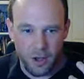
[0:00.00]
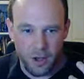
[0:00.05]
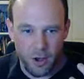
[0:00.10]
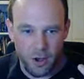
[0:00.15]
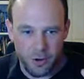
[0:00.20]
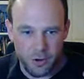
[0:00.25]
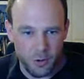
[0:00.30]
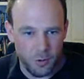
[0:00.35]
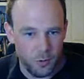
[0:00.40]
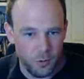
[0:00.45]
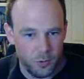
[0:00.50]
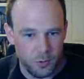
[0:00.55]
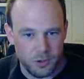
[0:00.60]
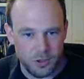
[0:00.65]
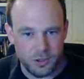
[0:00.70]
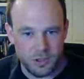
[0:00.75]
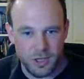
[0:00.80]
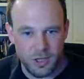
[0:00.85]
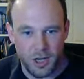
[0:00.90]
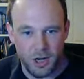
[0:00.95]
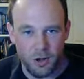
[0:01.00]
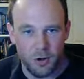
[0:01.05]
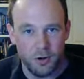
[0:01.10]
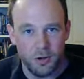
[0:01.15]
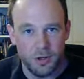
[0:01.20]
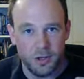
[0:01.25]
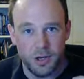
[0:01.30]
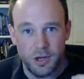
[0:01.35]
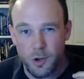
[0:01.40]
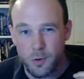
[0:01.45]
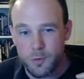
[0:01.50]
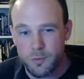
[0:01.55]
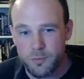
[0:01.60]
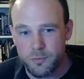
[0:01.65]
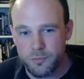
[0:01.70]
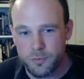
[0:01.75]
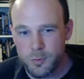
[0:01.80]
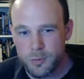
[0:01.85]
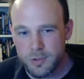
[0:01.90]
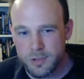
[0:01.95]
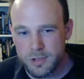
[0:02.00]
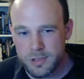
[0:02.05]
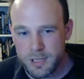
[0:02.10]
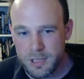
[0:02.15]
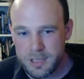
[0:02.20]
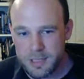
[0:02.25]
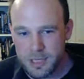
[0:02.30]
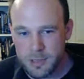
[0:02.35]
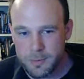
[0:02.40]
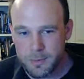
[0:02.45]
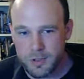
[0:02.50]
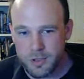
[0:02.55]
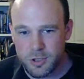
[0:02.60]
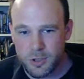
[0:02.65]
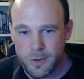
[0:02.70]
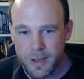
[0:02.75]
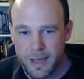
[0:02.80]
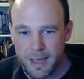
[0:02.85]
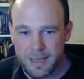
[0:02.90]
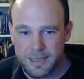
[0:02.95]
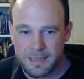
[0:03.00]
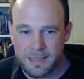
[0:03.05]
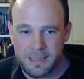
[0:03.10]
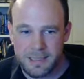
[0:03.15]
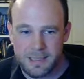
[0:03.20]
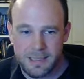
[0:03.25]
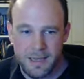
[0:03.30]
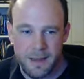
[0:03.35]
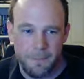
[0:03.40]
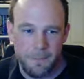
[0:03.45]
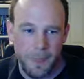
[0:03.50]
on a horse along a known route is going to be two hexes,